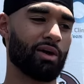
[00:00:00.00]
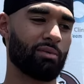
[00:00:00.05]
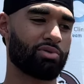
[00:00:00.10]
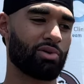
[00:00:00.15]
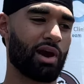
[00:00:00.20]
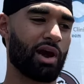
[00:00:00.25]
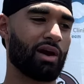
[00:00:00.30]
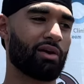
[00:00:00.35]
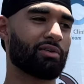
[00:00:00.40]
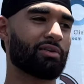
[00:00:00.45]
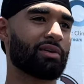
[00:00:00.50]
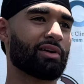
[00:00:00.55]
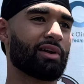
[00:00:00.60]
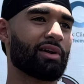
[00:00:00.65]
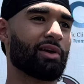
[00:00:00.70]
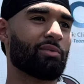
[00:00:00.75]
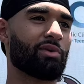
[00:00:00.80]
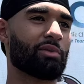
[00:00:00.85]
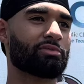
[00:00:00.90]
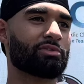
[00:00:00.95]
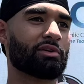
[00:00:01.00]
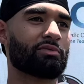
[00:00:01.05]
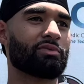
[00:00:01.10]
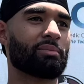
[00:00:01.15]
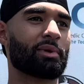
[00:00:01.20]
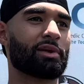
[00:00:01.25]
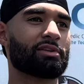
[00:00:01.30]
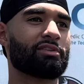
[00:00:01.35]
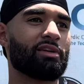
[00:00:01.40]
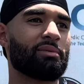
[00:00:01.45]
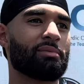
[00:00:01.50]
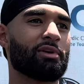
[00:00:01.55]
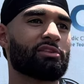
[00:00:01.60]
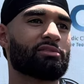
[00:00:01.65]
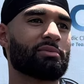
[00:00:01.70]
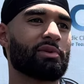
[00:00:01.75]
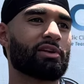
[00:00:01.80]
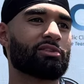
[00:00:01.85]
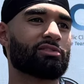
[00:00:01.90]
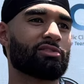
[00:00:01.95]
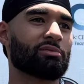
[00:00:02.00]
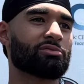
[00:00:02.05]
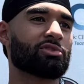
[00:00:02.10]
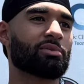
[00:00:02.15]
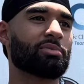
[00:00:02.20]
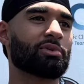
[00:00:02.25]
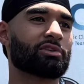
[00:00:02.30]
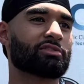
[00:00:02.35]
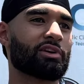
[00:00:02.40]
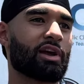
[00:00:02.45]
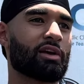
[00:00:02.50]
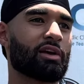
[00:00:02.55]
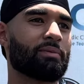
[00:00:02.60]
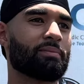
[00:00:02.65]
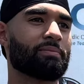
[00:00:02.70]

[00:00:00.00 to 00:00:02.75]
proud and represent for my teammates, man, so I'm super excited.